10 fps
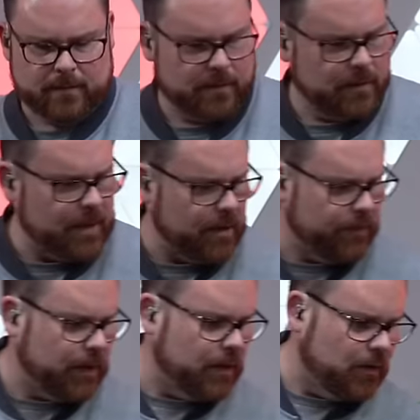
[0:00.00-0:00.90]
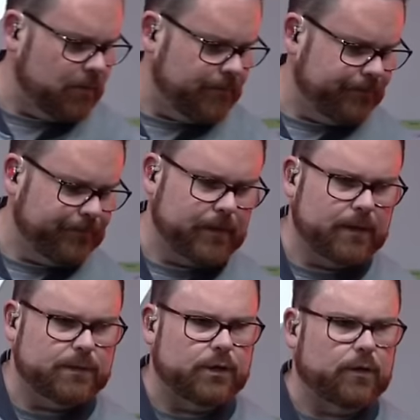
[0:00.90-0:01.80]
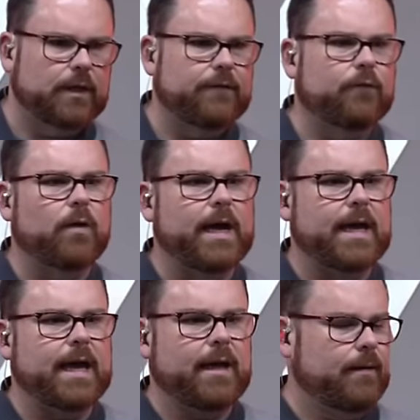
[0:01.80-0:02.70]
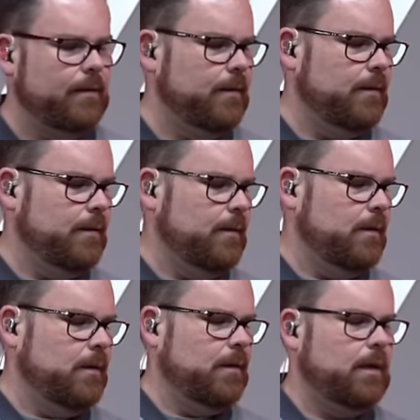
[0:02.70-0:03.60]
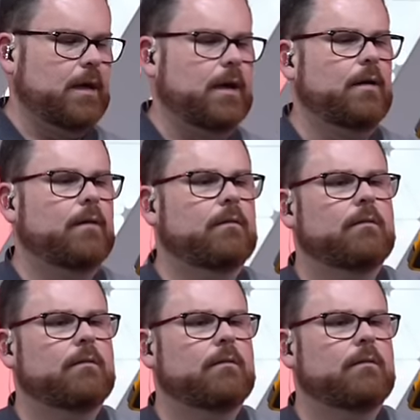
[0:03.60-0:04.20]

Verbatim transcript: Okay, here we go. So don't leave quite yet. Okay, here.